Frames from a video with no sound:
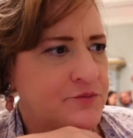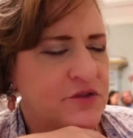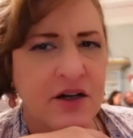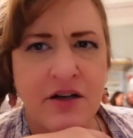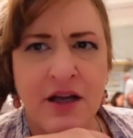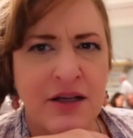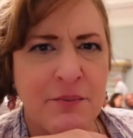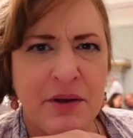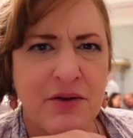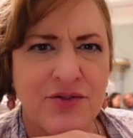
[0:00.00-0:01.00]
Like a lightly
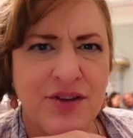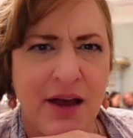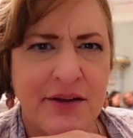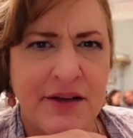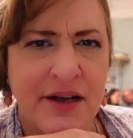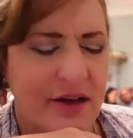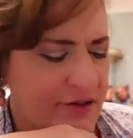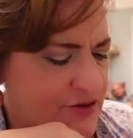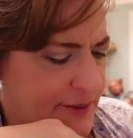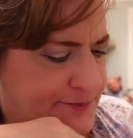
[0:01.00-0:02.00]
pickled scallion, I
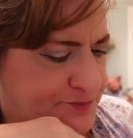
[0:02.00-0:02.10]
guess.